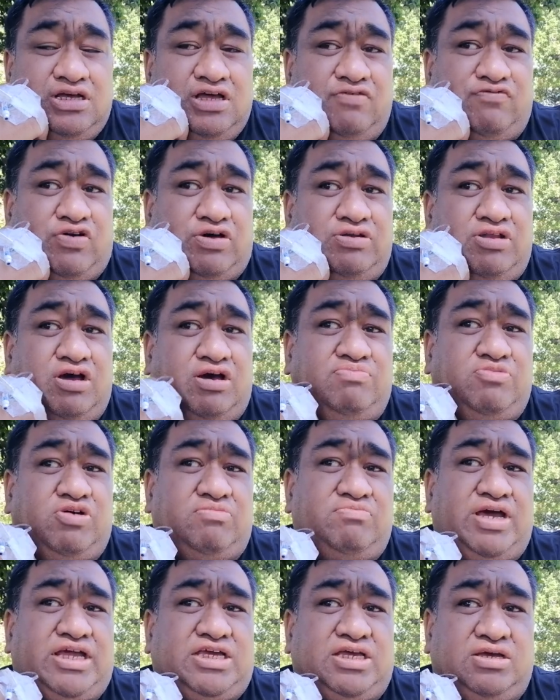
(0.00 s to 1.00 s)
If I know I'm
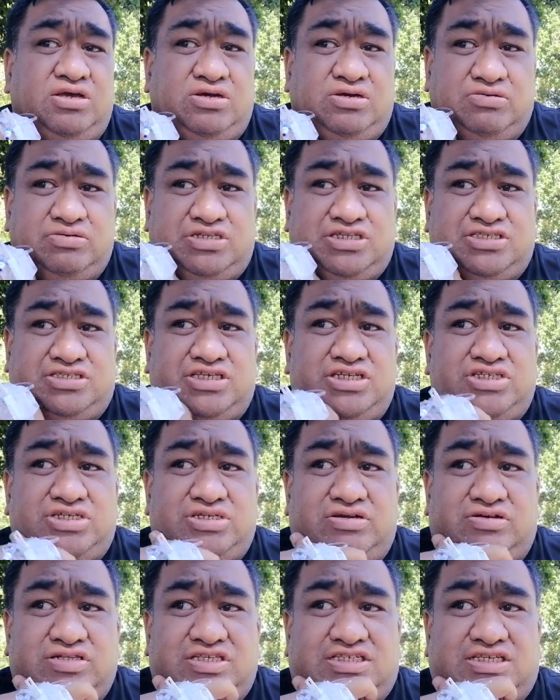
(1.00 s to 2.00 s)
not making a good
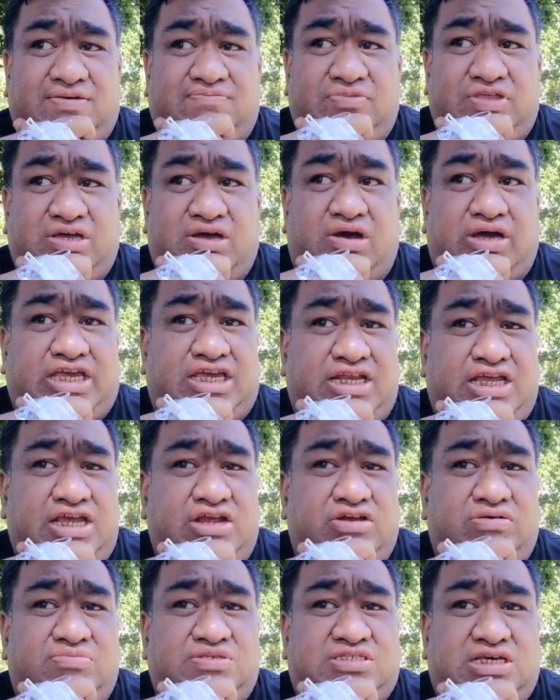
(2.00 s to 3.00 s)
decision on something, I can
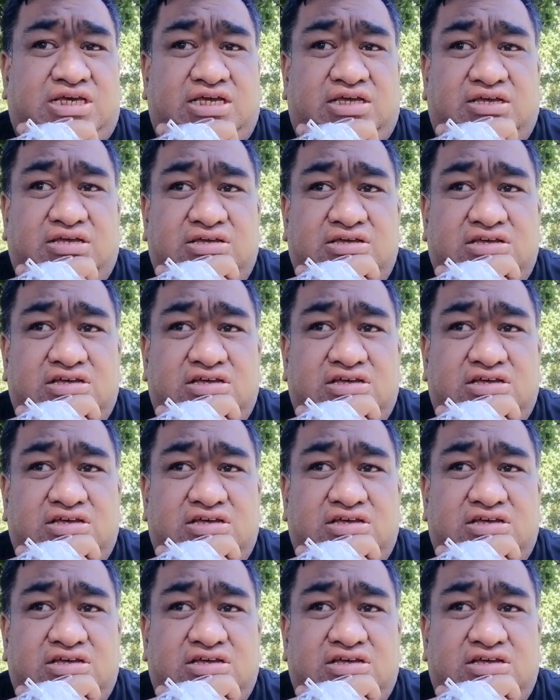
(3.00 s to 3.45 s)
hear him saying,